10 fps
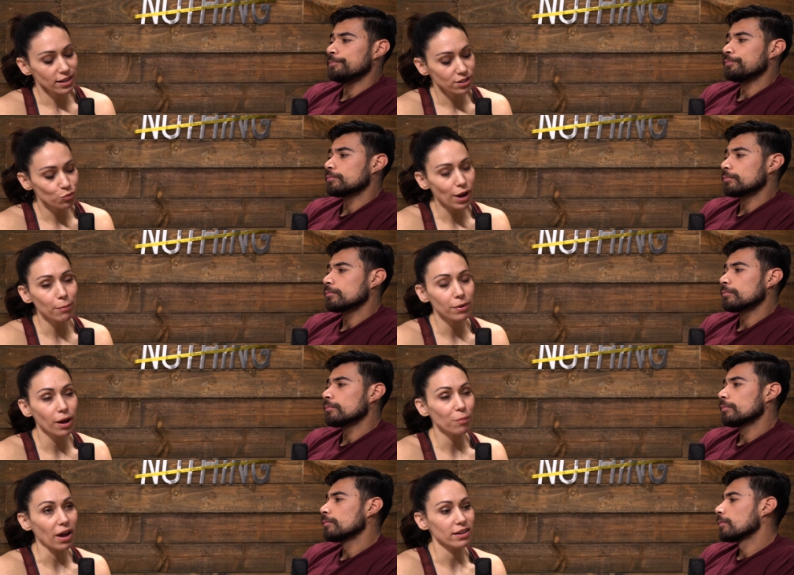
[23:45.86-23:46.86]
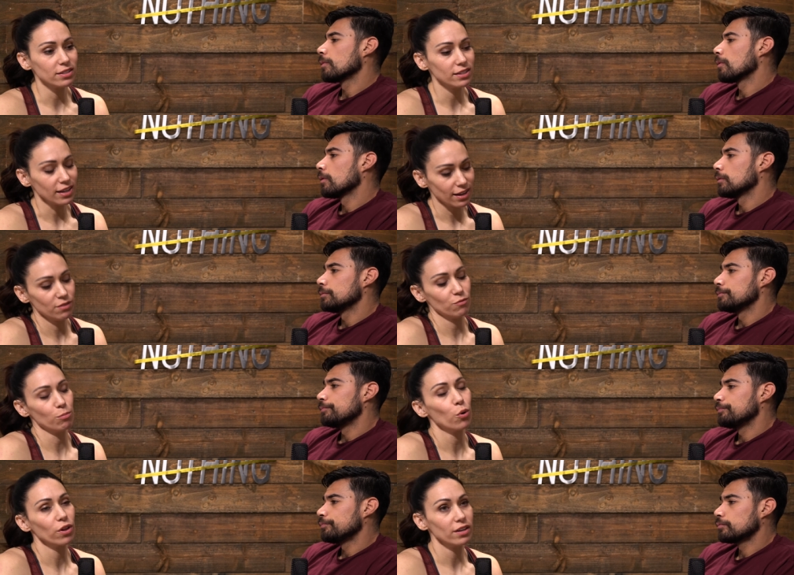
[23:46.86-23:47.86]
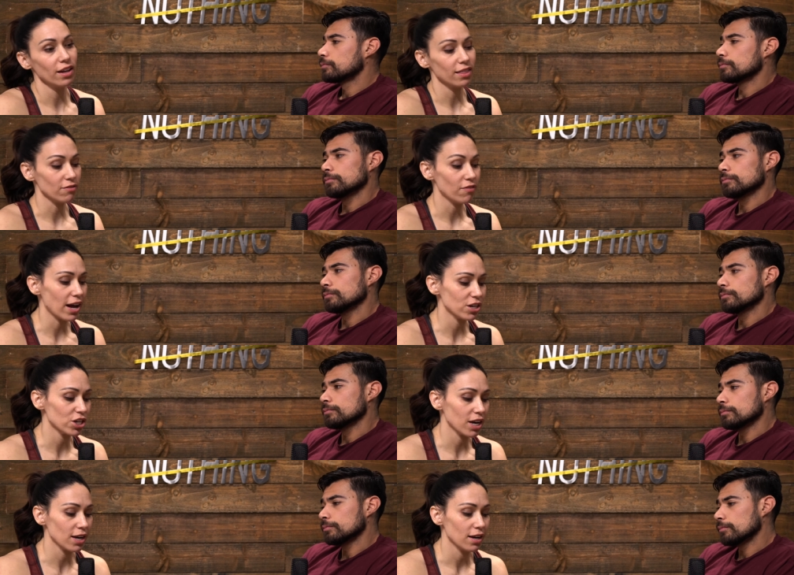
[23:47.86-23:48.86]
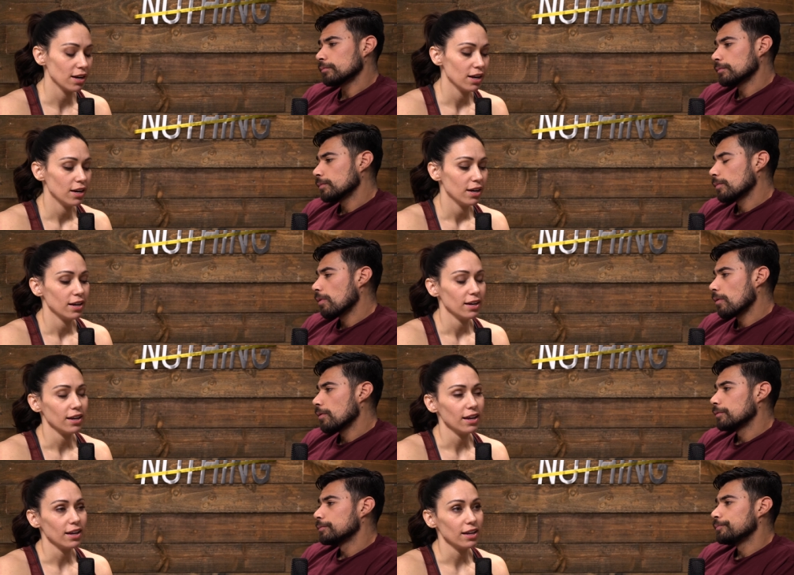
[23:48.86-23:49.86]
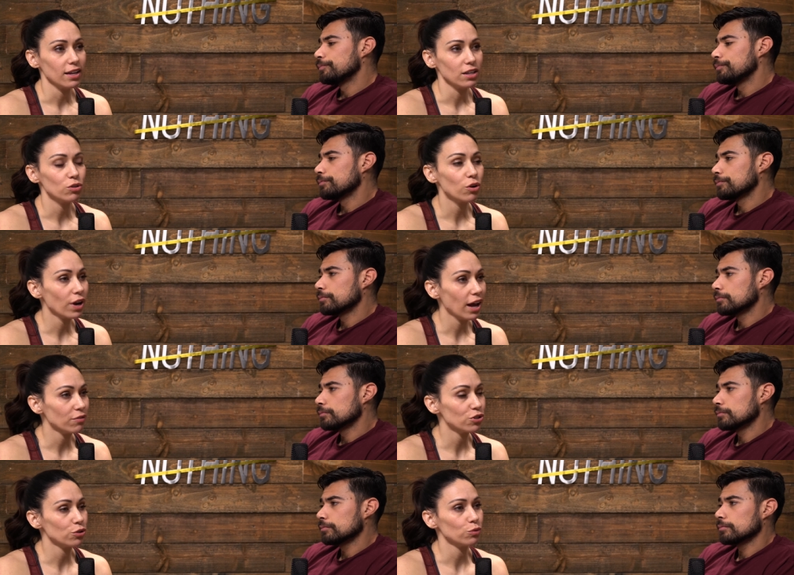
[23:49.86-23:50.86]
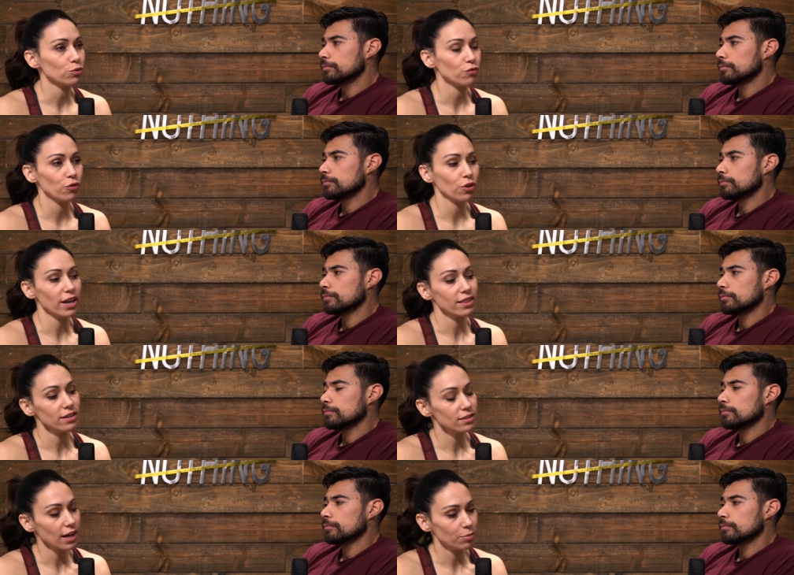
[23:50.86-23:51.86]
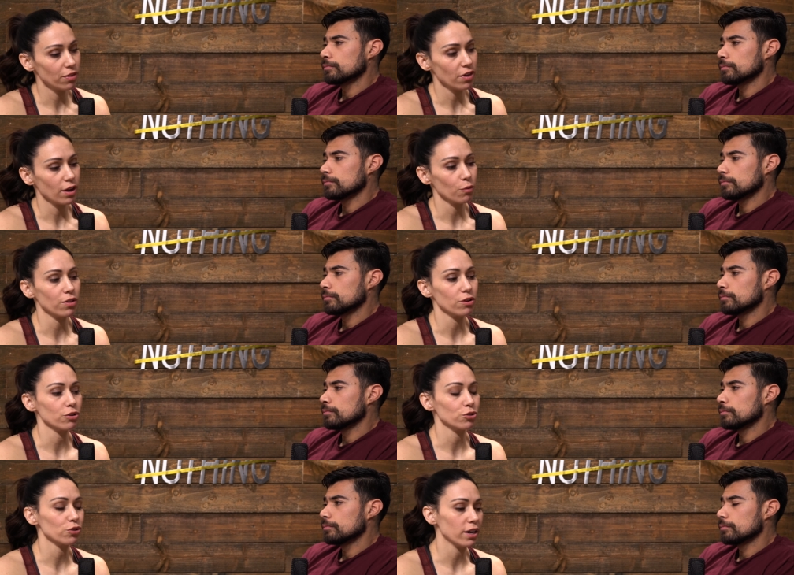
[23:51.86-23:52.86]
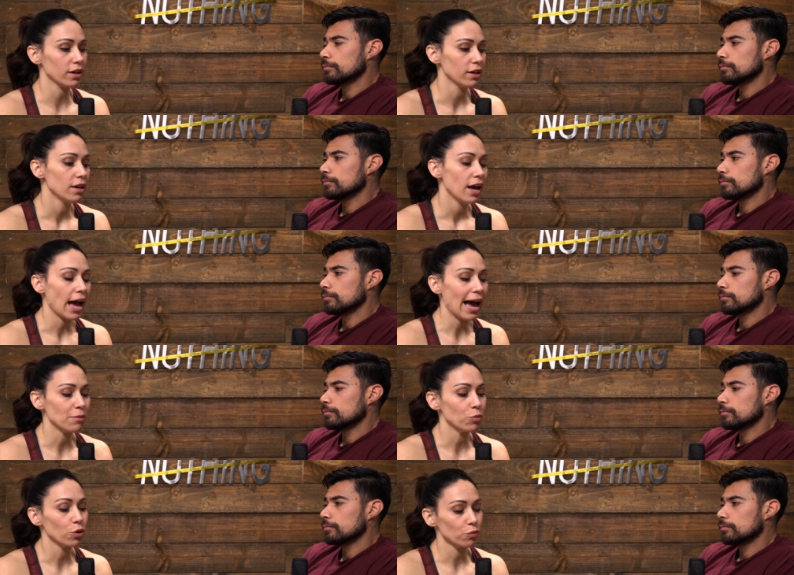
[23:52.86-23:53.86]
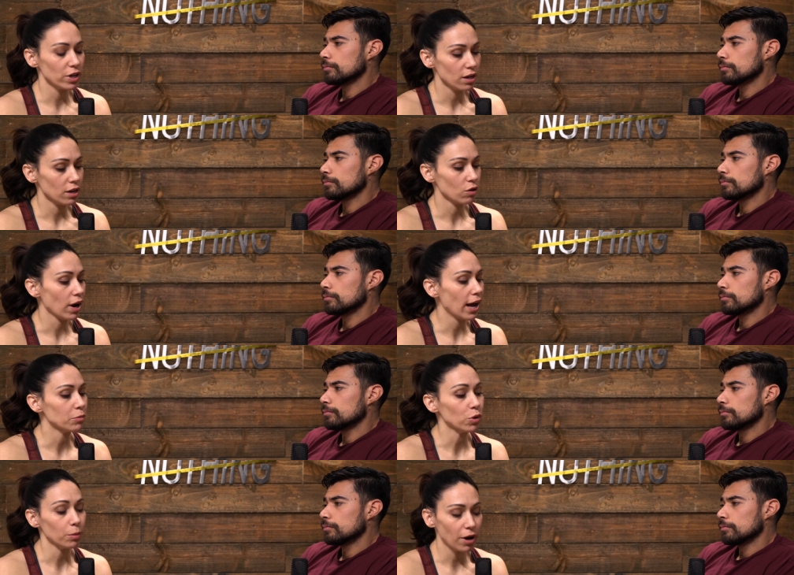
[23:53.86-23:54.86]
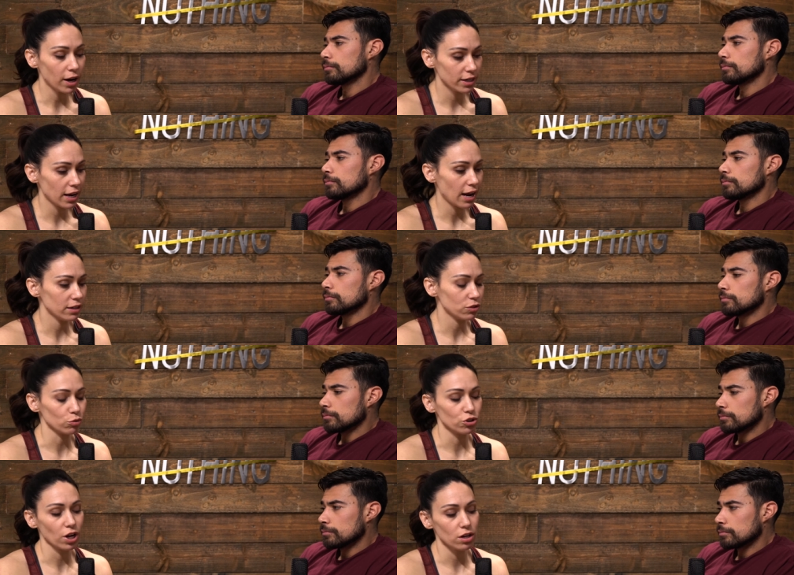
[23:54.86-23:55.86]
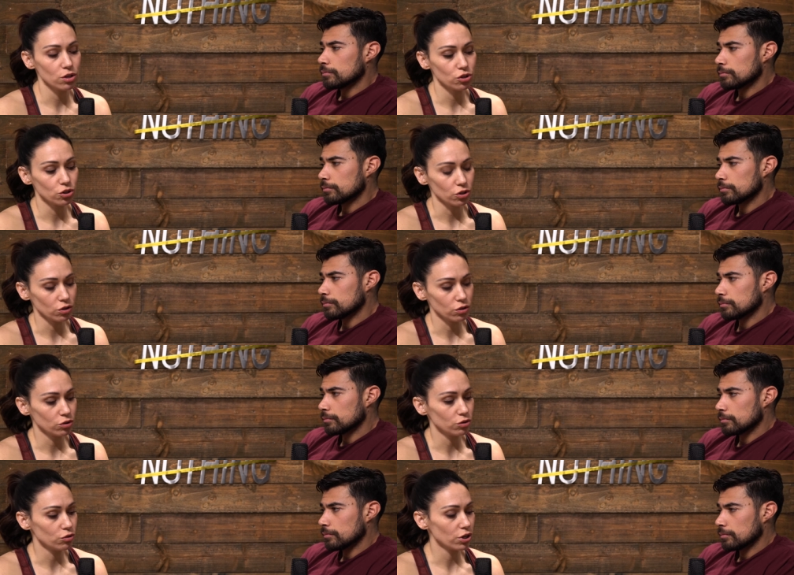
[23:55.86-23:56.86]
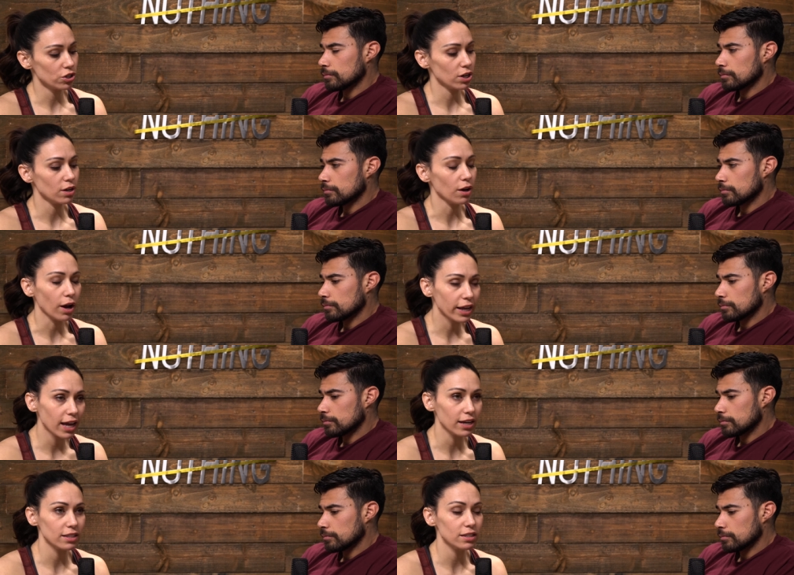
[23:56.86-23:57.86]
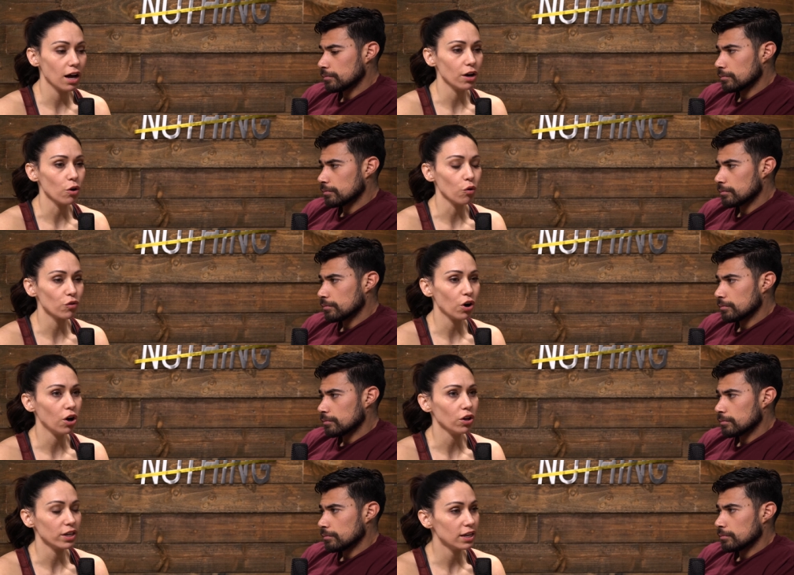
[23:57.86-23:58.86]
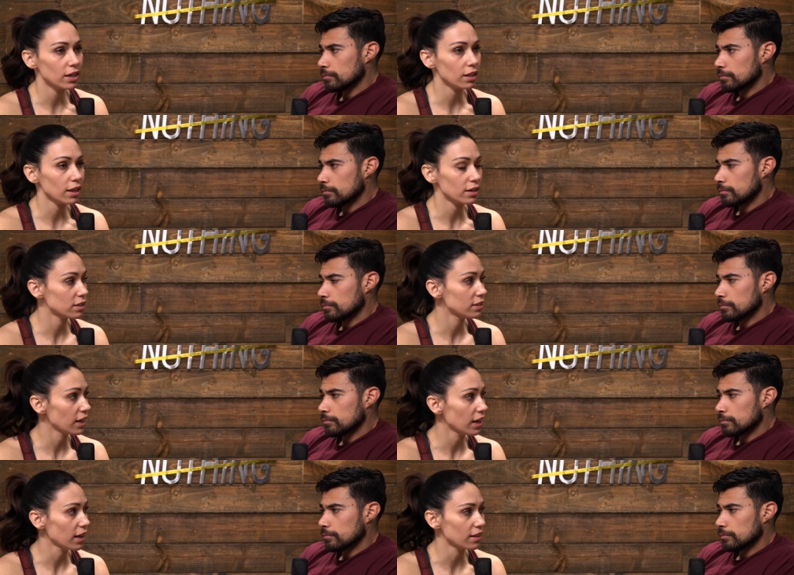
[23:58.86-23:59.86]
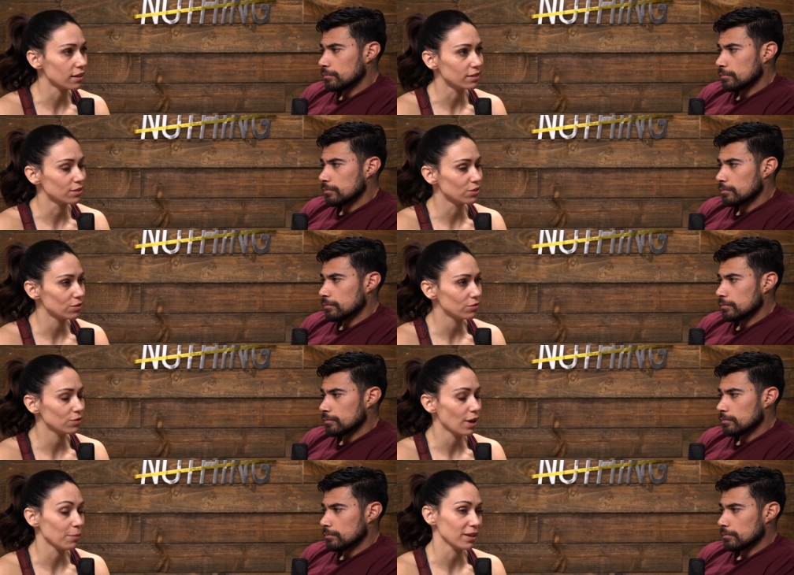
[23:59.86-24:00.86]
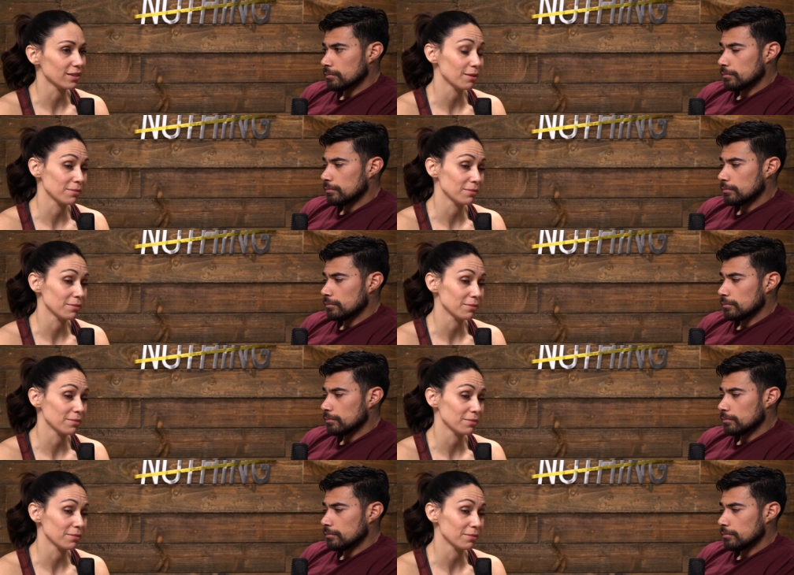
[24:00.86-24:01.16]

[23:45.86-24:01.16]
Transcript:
Speaker 1: to wrap it up as in more than nothing fashion, you don't have to, for like this type of thing, whether you're trying to add more reading or add more podcasts or change your nutrition. Again, it's not an overhaul. He didn't like sit in the, I mean,